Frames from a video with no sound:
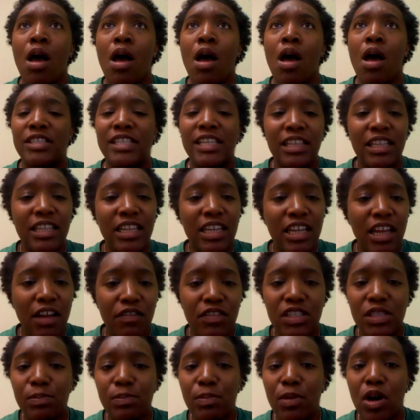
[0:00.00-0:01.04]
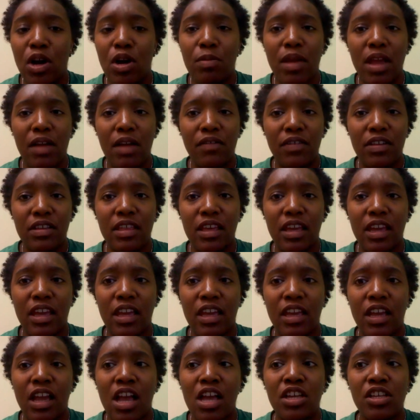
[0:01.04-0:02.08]
motility of the sperm,
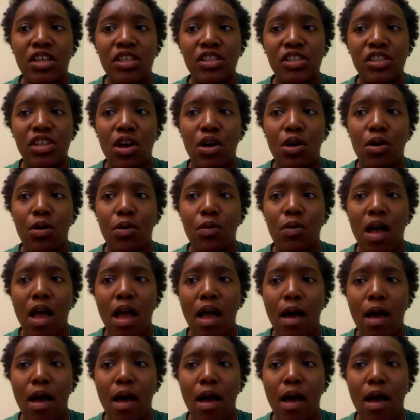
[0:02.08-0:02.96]
everything. So,